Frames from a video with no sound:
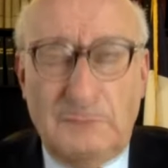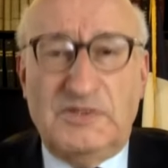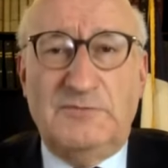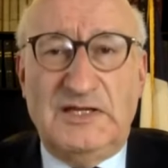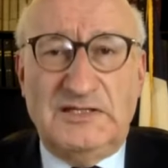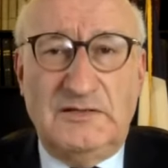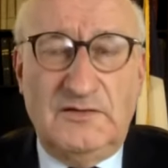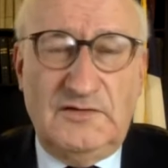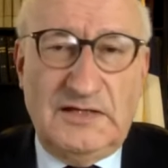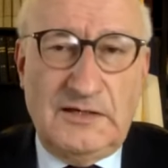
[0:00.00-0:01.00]

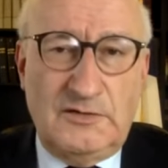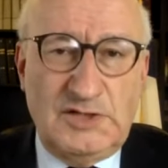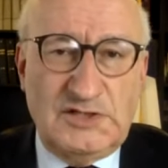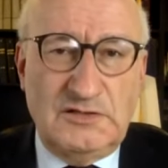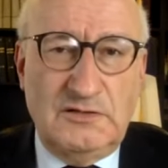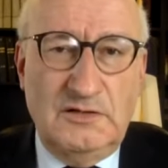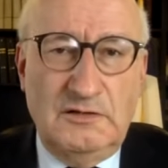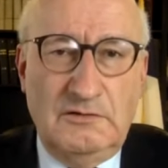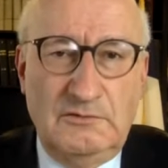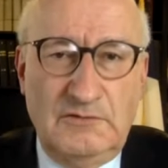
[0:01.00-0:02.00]
implementing this declaration,
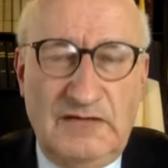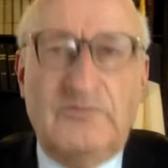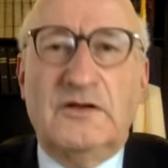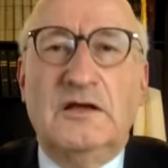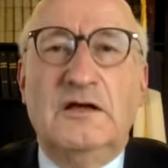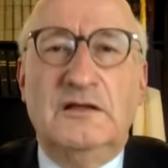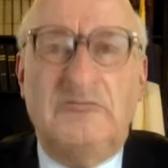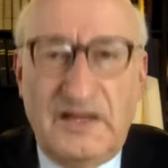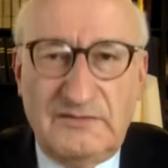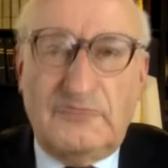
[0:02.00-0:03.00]
we have
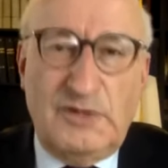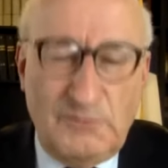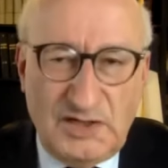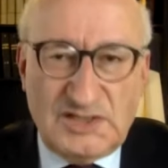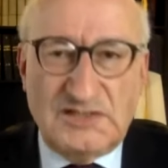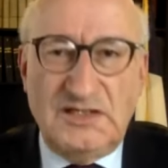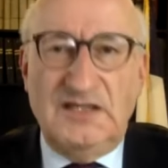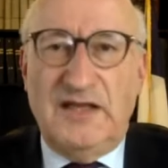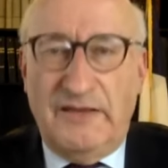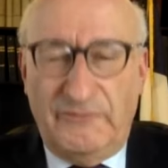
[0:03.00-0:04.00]
advanced very much
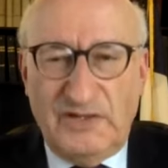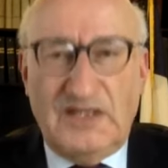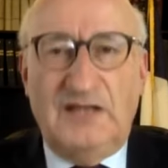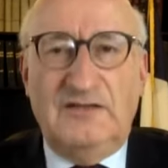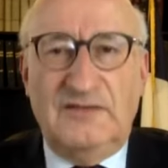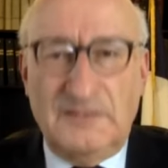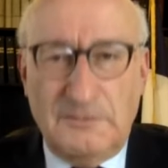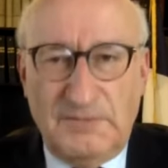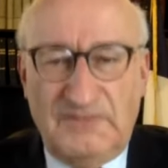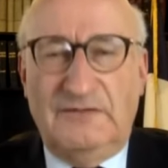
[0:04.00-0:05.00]
in Africa, in the
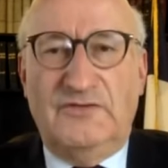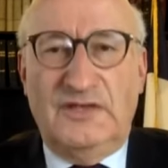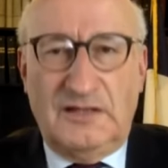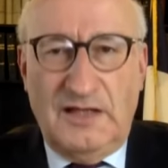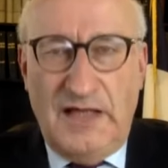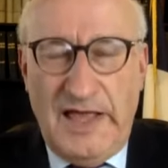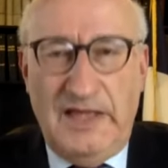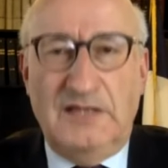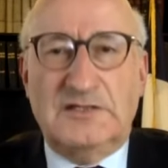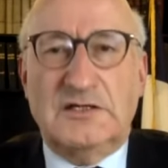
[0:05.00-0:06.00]
Indo-Pacific,
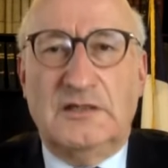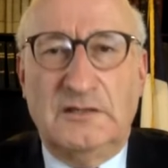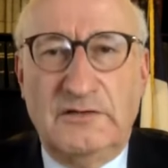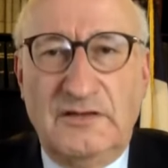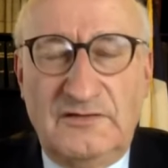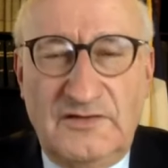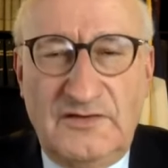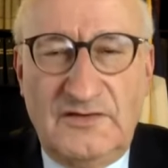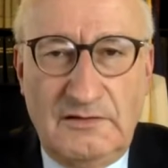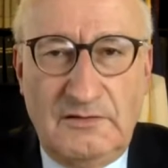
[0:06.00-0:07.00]
and on
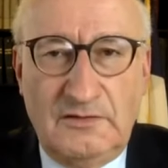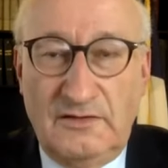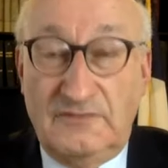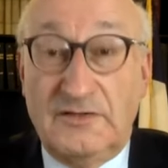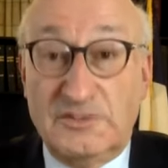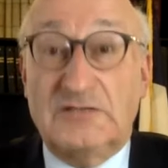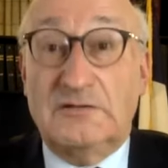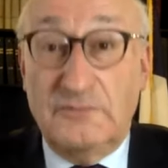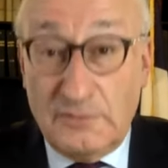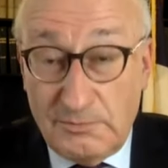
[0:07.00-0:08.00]
the
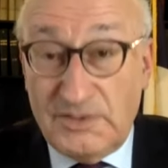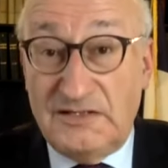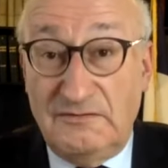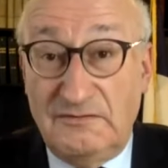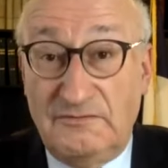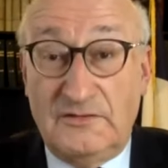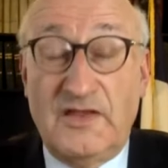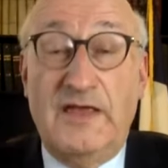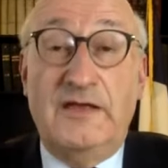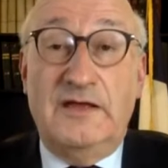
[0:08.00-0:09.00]
subject of European
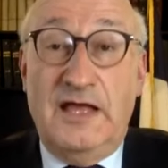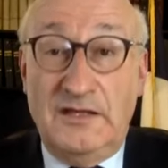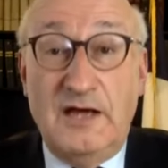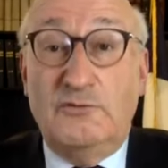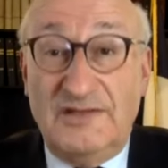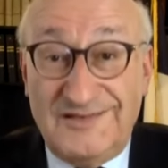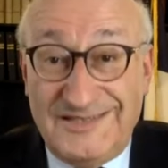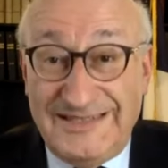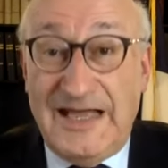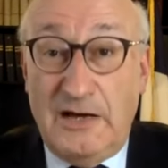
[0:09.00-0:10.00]
defense. And now we
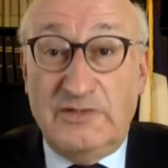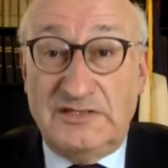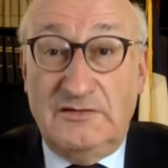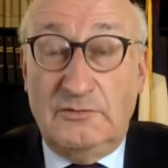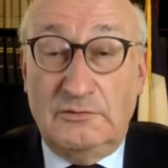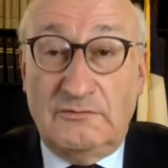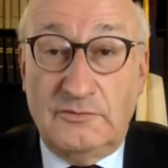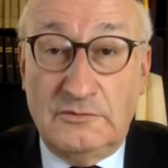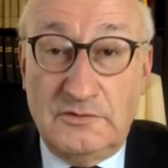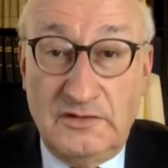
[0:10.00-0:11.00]
see how it is
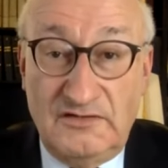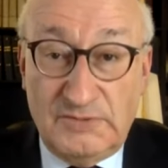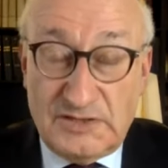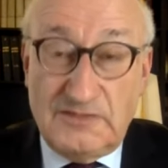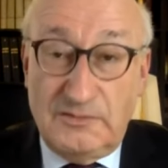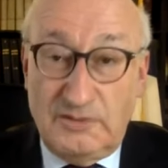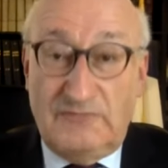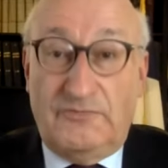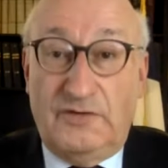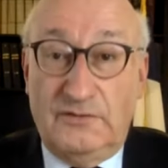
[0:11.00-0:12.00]
useful, especially
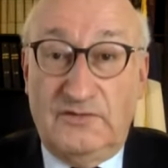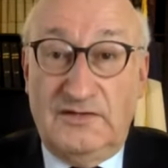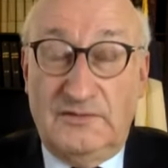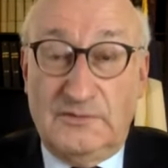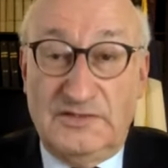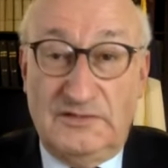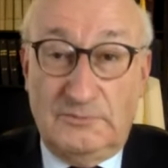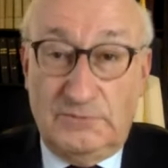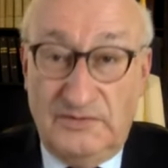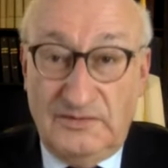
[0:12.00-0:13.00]
when France is
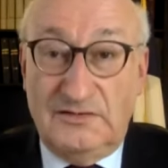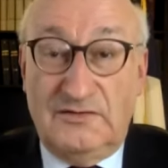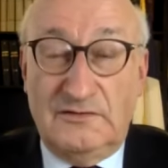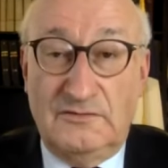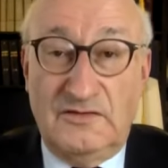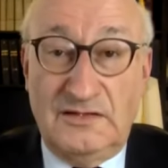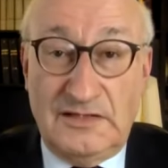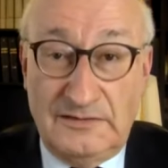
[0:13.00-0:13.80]
holding the presidency of the